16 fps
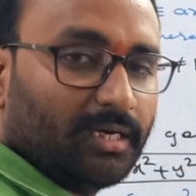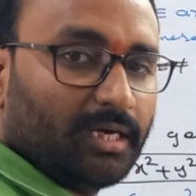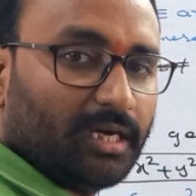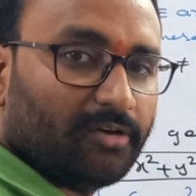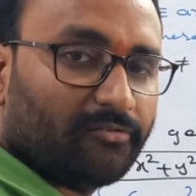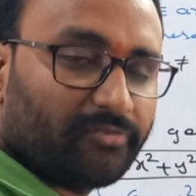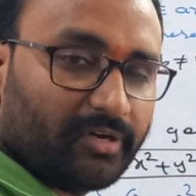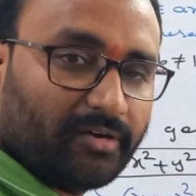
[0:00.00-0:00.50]

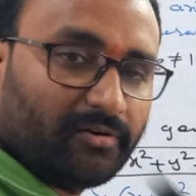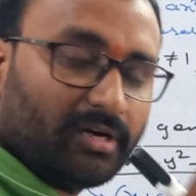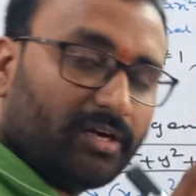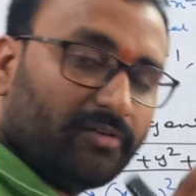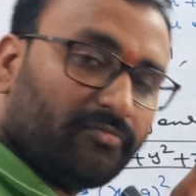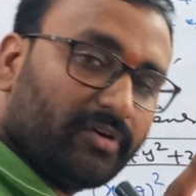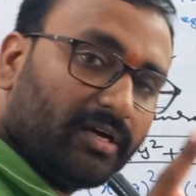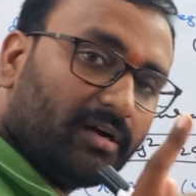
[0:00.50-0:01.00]
If
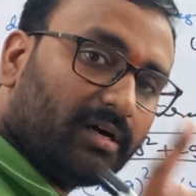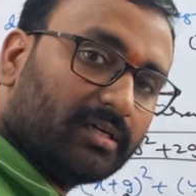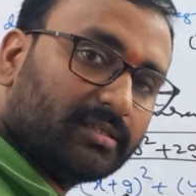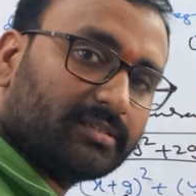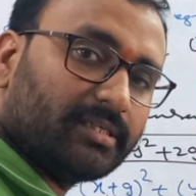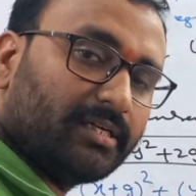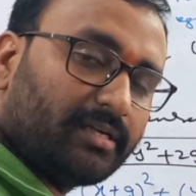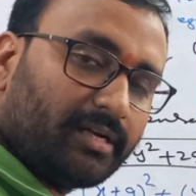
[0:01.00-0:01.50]
he
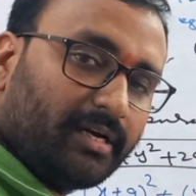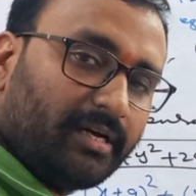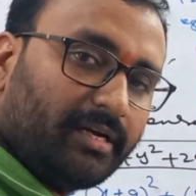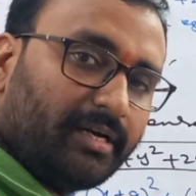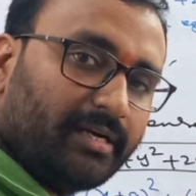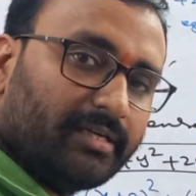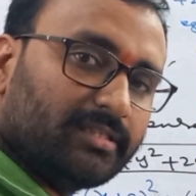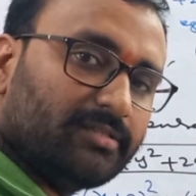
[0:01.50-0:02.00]
asks center and
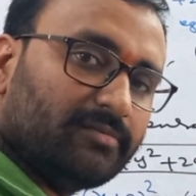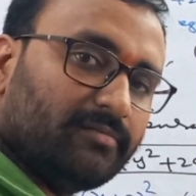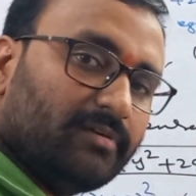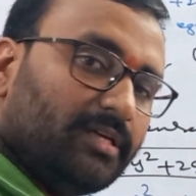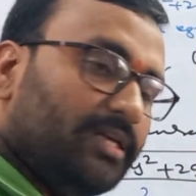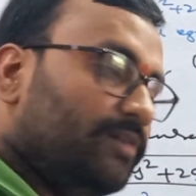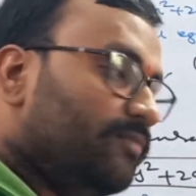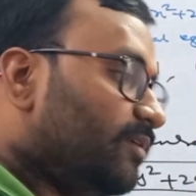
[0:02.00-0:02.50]
radius,
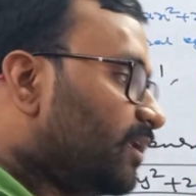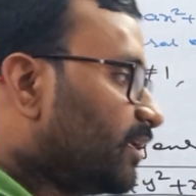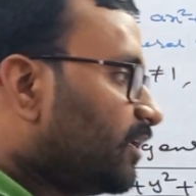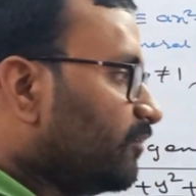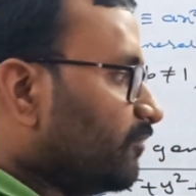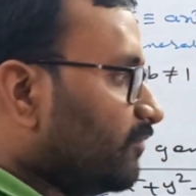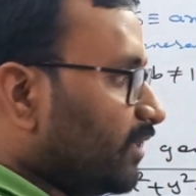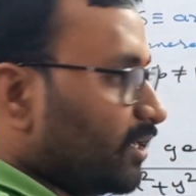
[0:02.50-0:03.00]
he will
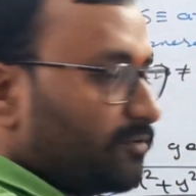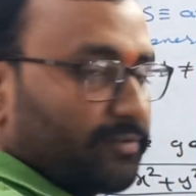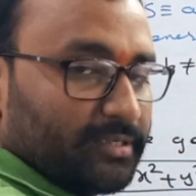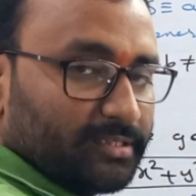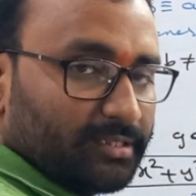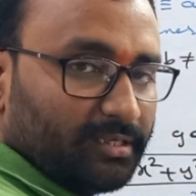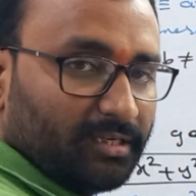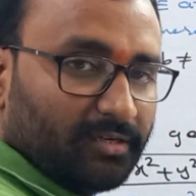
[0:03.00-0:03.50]
give equation.